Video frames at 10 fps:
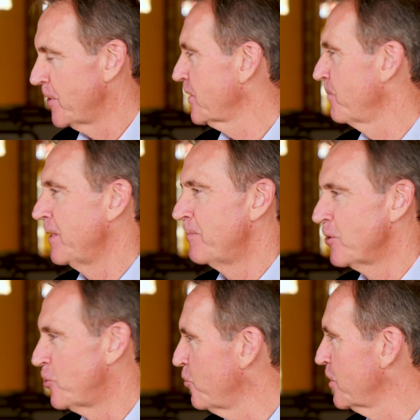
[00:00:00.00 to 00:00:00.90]
Muslim
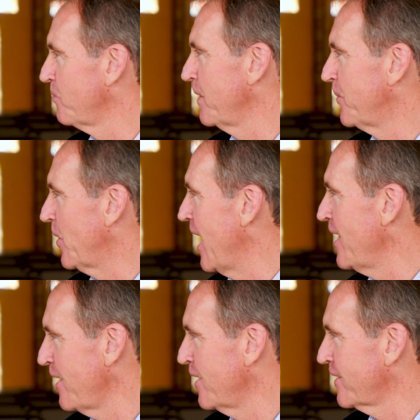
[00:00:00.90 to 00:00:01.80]
people, Jewish people,
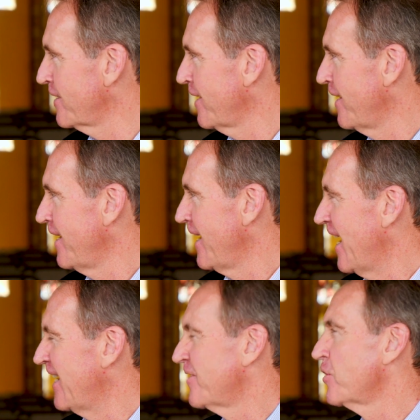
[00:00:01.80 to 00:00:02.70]
atheists.
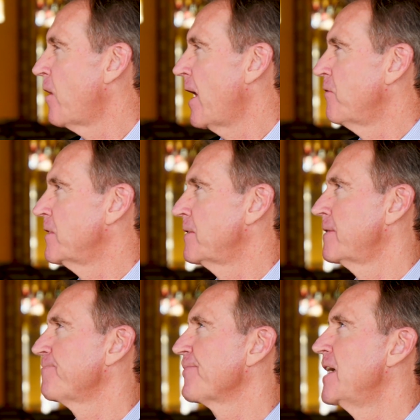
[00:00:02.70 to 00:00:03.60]
And so I
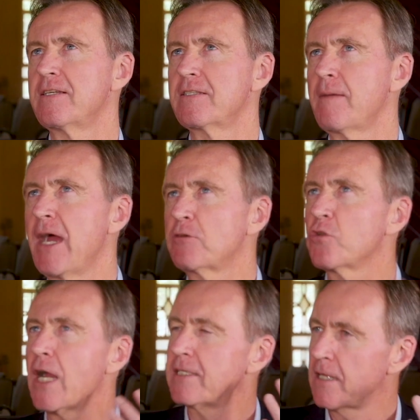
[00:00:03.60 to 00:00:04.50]
was somehow
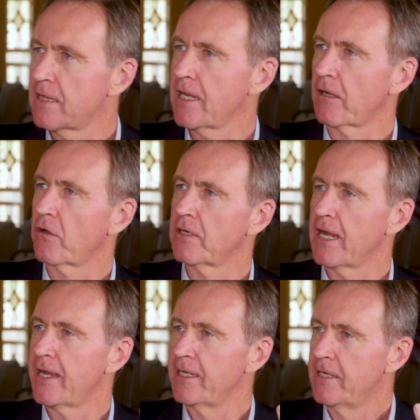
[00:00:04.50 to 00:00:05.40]
trying to think, could
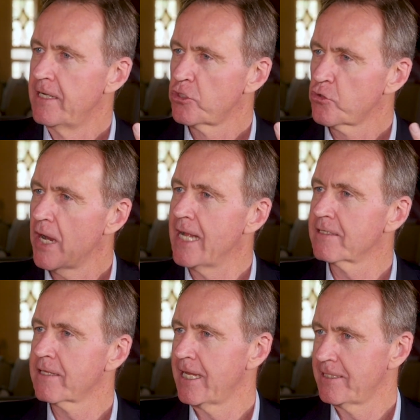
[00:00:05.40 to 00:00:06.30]
I
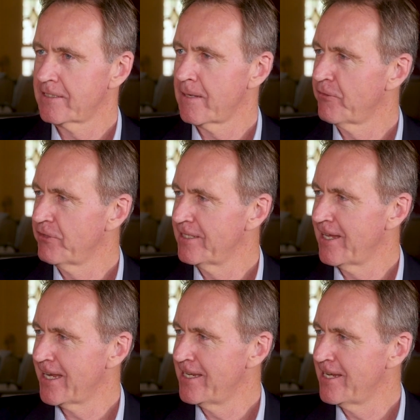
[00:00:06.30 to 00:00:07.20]
translate some of these
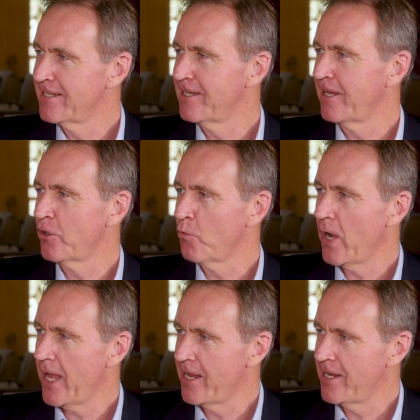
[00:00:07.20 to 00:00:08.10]
ideas in a
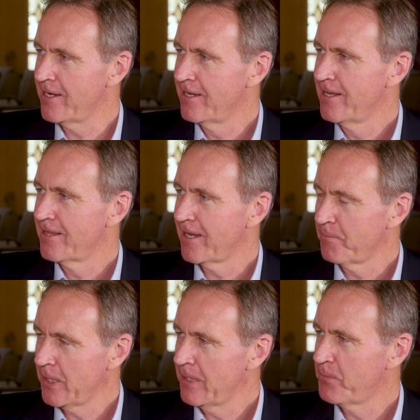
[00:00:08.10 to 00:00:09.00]
way
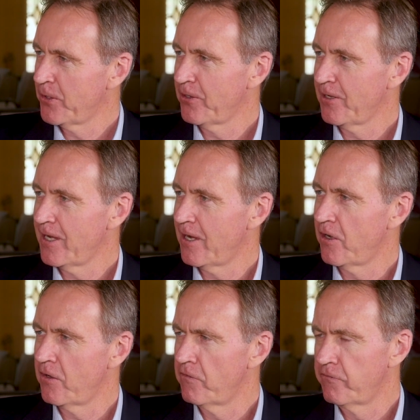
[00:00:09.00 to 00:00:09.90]
that people
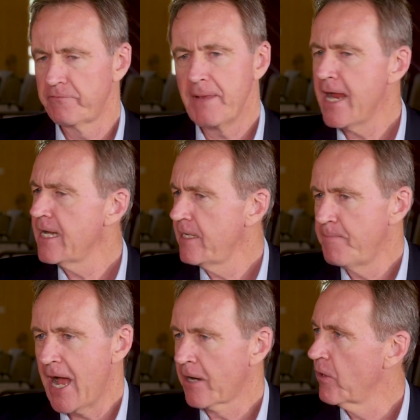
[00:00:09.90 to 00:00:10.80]
of any
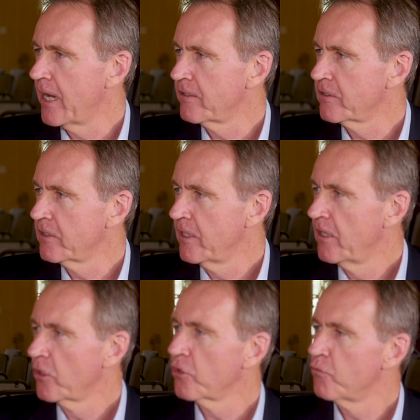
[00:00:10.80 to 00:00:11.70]
background
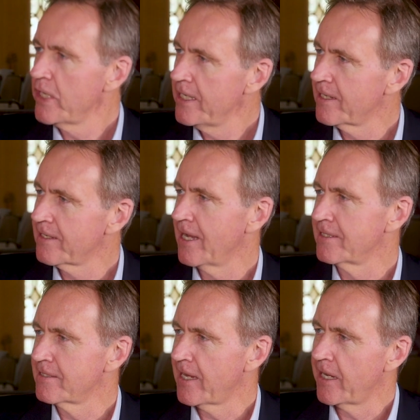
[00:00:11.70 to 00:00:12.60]
could read it
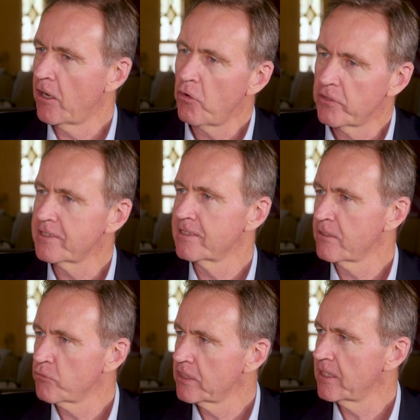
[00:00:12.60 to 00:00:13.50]
and say, oh, this is
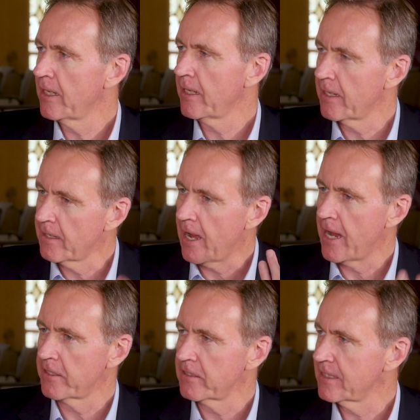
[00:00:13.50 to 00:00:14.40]
interesting and
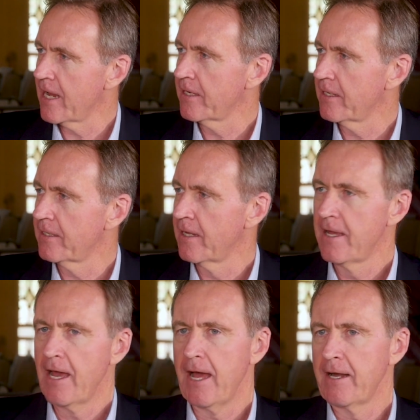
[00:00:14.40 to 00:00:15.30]
I understand it,
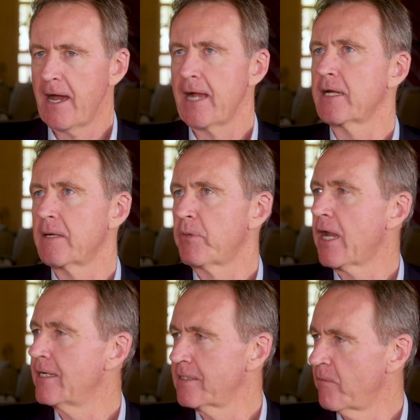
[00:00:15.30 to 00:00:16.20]
and I can
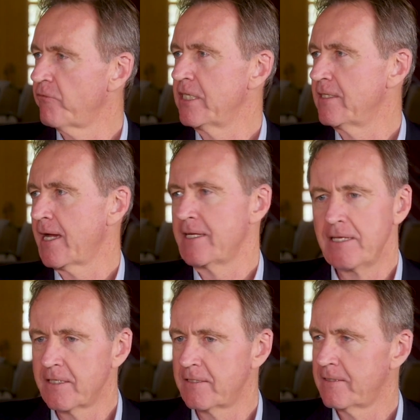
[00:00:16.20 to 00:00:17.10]
apply some of these
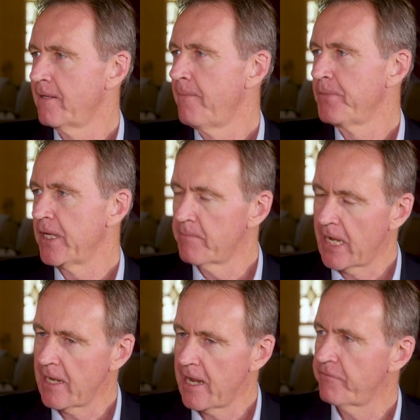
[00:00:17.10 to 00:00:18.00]
ideas in
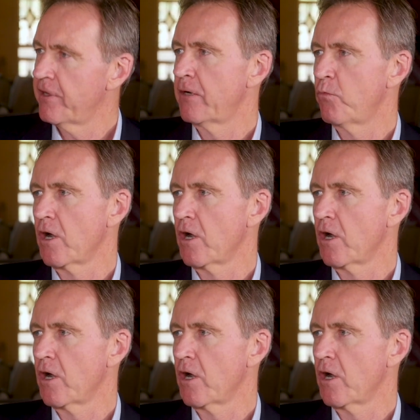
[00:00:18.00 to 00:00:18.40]
my life and